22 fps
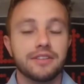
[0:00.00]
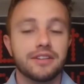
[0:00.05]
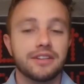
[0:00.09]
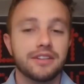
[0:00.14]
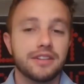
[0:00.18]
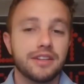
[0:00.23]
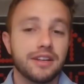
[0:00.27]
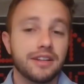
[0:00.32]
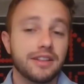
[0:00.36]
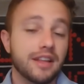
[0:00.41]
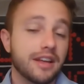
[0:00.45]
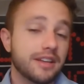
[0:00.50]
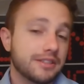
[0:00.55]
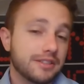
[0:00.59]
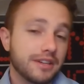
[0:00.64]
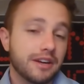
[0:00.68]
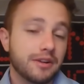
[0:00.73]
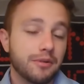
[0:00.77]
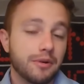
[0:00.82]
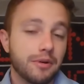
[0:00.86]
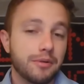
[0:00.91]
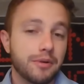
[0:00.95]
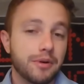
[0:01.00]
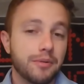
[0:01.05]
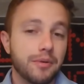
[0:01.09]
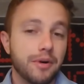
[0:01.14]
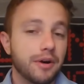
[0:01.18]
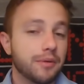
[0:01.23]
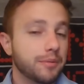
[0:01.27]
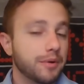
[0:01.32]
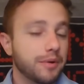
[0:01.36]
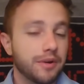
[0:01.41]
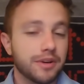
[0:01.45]
And, and that's kind of what we
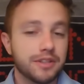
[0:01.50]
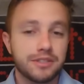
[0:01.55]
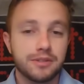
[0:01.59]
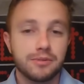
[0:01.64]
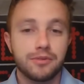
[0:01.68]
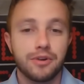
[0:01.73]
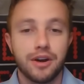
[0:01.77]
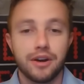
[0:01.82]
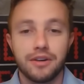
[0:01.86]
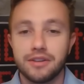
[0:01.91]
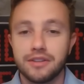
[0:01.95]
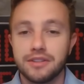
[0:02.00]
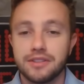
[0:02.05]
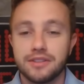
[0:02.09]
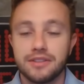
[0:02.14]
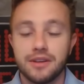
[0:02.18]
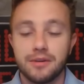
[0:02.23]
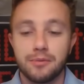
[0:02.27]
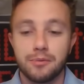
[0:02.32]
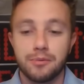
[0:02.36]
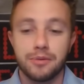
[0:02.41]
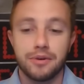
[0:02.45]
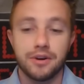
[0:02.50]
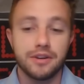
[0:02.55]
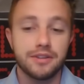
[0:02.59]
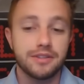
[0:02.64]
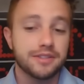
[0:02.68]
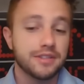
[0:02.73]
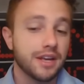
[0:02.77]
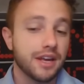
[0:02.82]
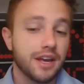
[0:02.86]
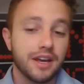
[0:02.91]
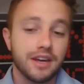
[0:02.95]
want. We want some ground into double
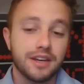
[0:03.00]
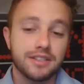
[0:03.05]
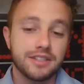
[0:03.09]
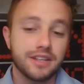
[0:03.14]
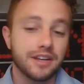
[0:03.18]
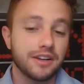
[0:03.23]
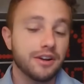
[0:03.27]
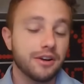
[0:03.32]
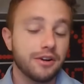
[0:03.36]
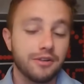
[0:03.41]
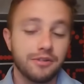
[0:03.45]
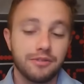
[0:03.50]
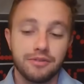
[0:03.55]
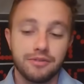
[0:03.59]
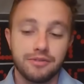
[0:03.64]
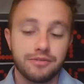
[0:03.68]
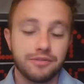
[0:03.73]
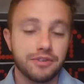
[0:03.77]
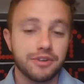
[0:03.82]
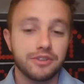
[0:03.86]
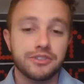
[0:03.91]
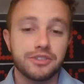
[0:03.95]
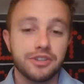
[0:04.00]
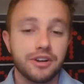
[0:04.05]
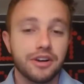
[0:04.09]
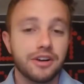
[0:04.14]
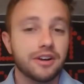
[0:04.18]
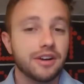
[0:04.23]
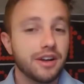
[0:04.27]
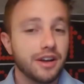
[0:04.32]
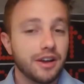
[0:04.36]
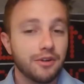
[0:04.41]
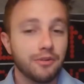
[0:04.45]
plays because I know for
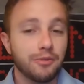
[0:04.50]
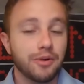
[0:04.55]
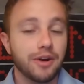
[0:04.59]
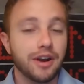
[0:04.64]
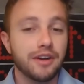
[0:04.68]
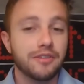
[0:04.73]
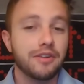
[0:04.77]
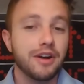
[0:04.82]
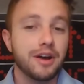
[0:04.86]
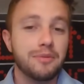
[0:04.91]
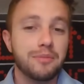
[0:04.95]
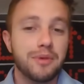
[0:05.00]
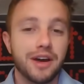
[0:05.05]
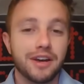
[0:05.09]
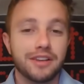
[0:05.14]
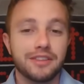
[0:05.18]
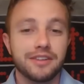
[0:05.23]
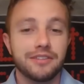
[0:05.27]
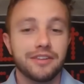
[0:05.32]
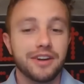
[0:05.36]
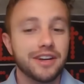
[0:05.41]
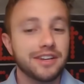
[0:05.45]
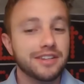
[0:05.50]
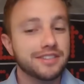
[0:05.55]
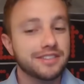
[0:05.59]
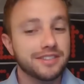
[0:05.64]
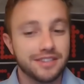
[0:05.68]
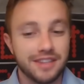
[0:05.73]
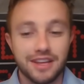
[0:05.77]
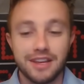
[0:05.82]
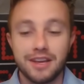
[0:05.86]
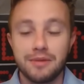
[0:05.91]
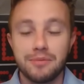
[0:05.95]
sure whenever I back the
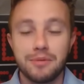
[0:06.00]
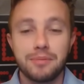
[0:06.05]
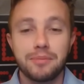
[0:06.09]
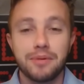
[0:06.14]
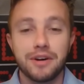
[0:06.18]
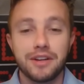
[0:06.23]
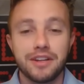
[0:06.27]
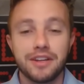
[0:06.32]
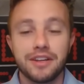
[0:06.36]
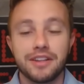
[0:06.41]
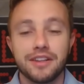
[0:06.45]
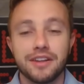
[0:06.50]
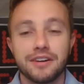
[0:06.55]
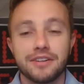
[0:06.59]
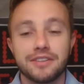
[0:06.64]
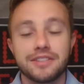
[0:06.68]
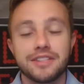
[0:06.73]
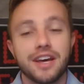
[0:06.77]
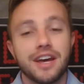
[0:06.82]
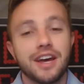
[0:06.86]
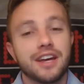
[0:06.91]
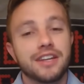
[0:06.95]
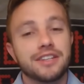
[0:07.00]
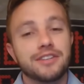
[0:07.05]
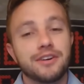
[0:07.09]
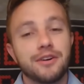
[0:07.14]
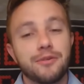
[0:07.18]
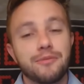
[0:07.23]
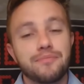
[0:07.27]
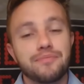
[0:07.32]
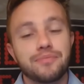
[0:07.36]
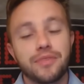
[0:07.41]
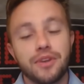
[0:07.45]
rays, they give me plenty of those.
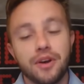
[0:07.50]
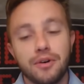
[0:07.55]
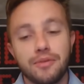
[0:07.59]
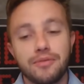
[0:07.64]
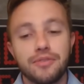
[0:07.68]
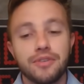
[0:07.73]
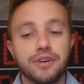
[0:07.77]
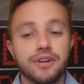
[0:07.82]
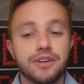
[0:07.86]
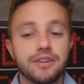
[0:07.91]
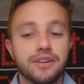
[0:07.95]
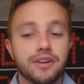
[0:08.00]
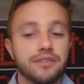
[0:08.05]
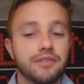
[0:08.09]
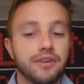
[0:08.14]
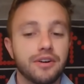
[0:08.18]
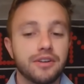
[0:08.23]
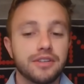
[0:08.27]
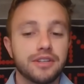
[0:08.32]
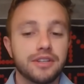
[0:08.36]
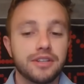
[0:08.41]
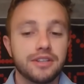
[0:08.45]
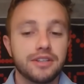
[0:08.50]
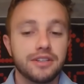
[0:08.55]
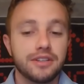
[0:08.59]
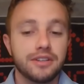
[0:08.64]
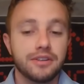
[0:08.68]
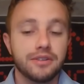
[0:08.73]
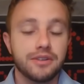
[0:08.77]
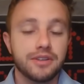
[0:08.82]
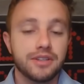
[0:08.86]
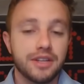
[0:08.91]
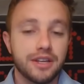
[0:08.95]
So hopefully Eovaldi, you
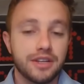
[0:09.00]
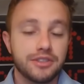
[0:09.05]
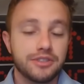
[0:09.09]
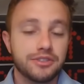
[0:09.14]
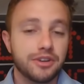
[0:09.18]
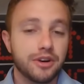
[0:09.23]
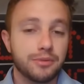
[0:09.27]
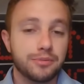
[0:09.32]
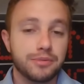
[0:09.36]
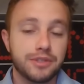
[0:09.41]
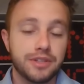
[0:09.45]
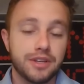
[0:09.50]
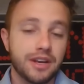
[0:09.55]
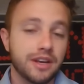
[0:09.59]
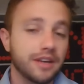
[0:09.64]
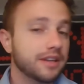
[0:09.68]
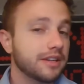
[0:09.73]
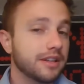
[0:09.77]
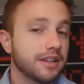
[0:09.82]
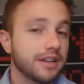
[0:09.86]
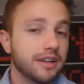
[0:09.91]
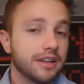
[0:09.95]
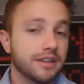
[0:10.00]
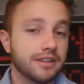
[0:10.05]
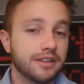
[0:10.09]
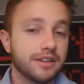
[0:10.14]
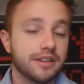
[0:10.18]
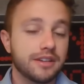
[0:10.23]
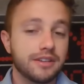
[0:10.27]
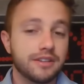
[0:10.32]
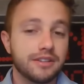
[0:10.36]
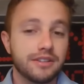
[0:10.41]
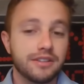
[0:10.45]
know, is sharp today and, and
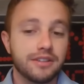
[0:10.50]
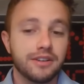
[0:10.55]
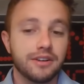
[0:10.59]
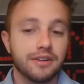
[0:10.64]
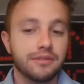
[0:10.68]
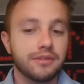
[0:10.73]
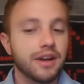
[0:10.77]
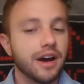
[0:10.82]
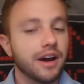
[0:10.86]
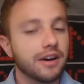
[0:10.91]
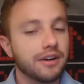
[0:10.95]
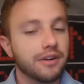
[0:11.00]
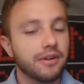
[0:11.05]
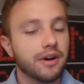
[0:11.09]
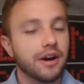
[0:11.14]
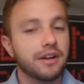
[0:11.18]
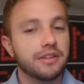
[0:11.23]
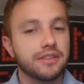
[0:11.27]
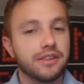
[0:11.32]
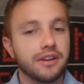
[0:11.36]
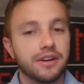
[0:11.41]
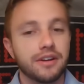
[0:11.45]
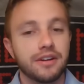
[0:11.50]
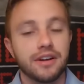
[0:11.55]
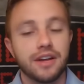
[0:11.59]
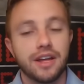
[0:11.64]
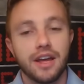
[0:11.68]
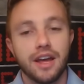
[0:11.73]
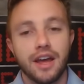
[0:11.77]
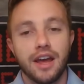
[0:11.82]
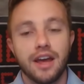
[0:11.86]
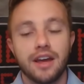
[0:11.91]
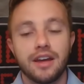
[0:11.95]
can, you know, not go out there
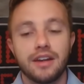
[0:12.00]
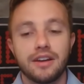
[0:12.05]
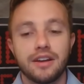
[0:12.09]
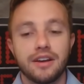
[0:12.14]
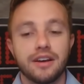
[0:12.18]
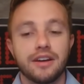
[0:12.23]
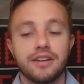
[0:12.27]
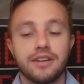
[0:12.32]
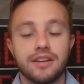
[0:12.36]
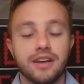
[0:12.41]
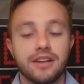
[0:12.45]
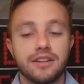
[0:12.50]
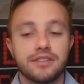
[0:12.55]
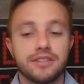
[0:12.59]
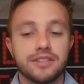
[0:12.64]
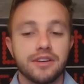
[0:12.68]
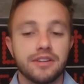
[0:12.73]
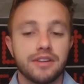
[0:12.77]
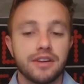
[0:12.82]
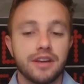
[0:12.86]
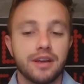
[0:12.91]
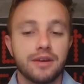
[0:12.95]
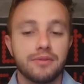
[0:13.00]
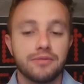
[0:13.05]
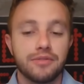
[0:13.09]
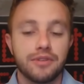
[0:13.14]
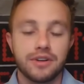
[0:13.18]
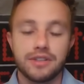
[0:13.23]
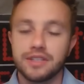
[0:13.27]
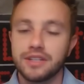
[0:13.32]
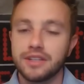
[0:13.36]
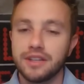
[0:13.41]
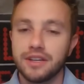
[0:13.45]
and uh, and sell the game
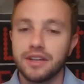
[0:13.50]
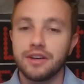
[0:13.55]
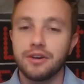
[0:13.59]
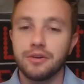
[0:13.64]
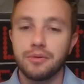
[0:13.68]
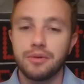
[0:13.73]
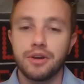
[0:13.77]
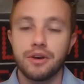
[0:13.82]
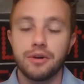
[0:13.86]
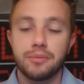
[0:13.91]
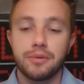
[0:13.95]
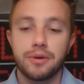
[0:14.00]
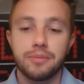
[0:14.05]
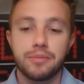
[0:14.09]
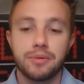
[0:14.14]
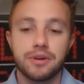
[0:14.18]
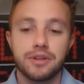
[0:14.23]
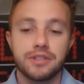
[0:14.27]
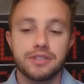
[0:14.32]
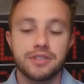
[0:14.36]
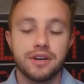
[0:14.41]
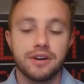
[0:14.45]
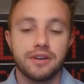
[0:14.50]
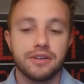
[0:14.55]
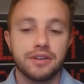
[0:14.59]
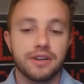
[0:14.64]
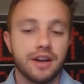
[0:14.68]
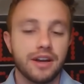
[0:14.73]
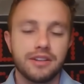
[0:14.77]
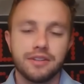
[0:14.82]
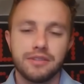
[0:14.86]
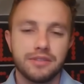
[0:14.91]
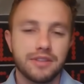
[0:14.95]
for us. I think he'll he'll be pretty solid.
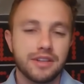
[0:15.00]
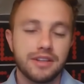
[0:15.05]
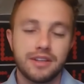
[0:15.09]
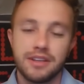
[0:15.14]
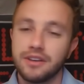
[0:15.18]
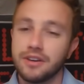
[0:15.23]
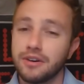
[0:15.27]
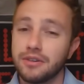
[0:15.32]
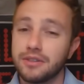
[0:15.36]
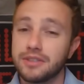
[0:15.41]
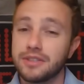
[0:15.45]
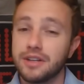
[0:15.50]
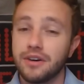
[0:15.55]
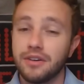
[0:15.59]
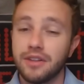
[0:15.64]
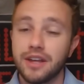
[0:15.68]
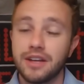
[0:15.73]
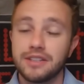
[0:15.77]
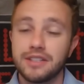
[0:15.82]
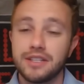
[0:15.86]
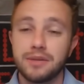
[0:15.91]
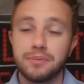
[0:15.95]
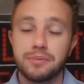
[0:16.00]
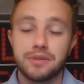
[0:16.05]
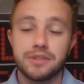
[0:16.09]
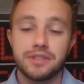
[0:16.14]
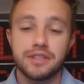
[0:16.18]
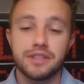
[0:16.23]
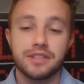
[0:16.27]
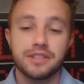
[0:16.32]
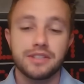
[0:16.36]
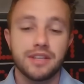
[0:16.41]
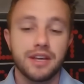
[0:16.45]
I don't think he goes all that deep
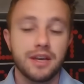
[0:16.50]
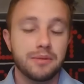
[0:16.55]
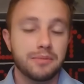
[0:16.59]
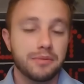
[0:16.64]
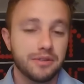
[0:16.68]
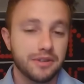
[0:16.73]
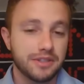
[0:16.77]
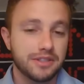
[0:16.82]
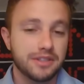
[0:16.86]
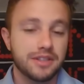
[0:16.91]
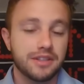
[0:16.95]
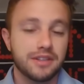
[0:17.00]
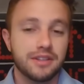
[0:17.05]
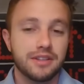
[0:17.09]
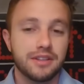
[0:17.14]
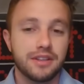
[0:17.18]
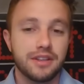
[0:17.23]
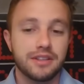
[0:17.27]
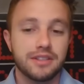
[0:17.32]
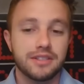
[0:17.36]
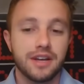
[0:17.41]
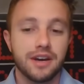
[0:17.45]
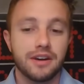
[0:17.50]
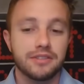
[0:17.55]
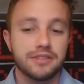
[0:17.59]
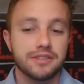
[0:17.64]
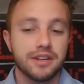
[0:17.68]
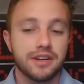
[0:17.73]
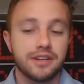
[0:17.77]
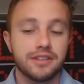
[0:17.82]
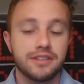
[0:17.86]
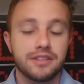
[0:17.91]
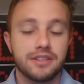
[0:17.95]
into this game. At least the, his
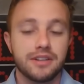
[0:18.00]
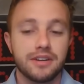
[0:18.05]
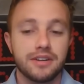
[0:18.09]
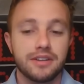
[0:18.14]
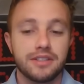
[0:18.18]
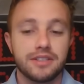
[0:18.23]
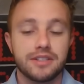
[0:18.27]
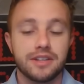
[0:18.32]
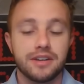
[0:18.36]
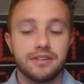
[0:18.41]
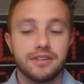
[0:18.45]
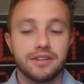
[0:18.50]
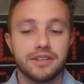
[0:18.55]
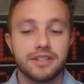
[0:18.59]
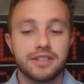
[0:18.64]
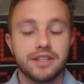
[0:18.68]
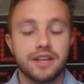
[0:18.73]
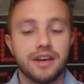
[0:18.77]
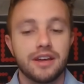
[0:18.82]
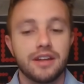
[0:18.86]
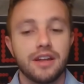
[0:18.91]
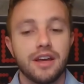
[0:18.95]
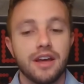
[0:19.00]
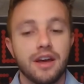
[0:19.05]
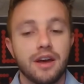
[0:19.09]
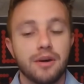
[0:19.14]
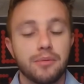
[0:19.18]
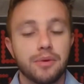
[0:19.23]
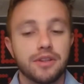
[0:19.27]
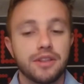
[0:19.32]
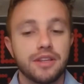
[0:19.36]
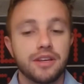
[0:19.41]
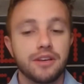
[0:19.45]
outline tell, is telling us that.
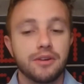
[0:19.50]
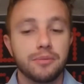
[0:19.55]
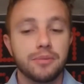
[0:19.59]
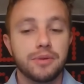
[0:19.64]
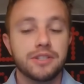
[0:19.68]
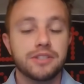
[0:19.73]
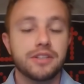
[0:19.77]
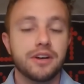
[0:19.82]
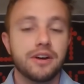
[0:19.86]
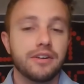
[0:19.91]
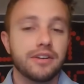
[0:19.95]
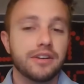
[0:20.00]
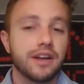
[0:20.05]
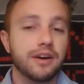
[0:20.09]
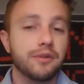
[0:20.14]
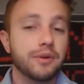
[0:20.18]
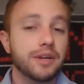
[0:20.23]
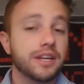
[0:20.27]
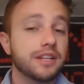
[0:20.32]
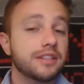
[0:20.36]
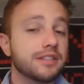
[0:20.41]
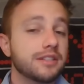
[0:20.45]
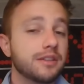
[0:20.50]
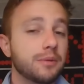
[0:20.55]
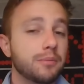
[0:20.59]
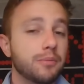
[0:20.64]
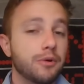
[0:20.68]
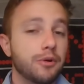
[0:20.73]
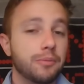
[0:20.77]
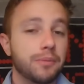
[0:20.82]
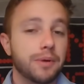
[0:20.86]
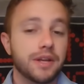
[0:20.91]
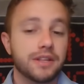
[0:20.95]
But I think he'll be solid. Now we get to the
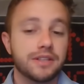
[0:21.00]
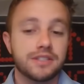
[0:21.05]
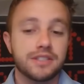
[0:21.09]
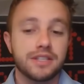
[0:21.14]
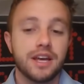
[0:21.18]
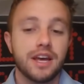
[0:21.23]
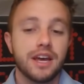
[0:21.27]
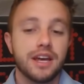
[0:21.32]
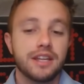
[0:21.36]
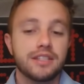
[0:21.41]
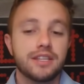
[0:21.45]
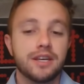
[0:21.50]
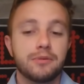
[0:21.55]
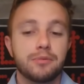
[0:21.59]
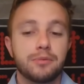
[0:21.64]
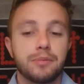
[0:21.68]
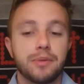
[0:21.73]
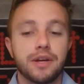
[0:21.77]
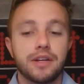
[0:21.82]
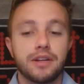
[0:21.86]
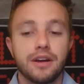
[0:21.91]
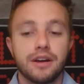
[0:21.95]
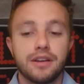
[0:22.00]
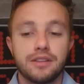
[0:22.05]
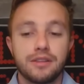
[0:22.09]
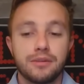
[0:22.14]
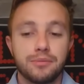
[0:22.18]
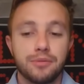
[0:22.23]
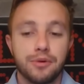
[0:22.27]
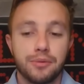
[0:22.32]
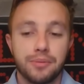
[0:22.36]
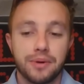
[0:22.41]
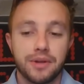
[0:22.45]
bullpens. Tampa Bay ninth
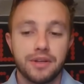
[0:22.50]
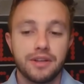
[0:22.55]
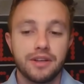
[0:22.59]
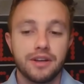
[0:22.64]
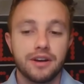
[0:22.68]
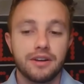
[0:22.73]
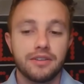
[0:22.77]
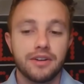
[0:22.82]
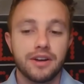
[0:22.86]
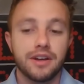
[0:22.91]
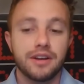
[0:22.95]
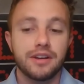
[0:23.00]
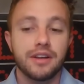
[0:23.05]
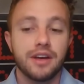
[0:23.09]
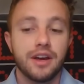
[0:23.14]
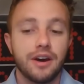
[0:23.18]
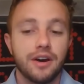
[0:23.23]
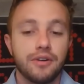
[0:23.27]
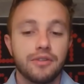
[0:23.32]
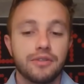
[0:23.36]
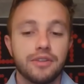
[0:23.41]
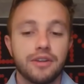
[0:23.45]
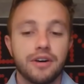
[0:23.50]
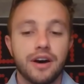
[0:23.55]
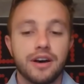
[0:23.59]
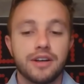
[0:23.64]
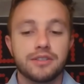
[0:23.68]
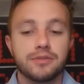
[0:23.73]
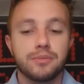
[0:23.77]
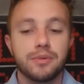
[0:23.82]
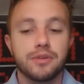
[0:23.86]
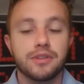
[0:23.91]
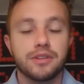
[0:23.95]
in bullpen ERA over the
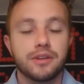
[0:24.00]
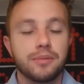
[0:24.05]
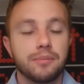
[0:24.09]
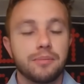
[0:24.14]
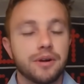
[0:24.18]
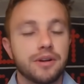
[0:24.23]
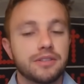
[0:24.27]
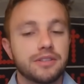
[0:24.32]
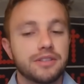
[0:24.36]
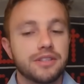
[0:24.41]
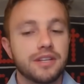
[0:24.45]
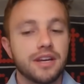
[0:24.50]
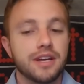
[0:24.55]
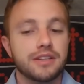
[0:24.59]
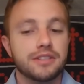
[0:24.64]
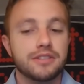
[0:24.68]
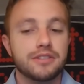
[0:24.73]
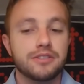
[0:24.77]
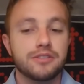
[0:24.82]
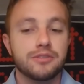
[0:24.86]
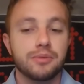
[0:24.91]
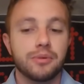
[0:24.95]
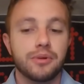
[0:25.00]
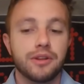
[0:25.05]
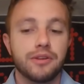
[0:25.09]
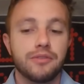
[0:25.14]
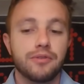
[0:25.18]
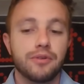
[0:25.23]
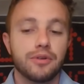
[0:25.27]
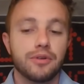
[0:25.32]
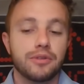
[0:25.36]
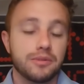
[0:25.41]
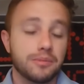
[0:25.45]
last month compared to Texas
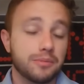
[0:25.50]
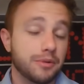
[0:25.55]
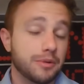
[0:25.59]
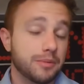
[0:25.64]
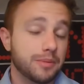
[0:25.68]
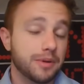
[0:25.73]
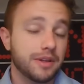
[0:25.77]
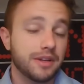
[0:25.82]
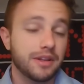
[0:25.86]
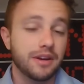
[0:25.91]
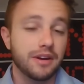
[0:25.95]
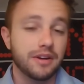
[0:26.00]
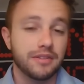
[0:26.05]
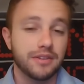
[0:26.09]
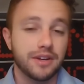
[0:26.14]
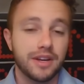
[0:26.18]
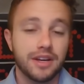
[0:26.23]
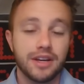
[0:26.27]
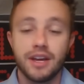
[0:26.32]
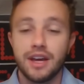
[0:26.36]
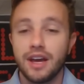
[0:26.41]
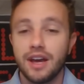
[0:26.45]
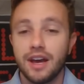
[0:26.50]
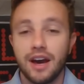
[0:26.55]
24th in bullpen ERA.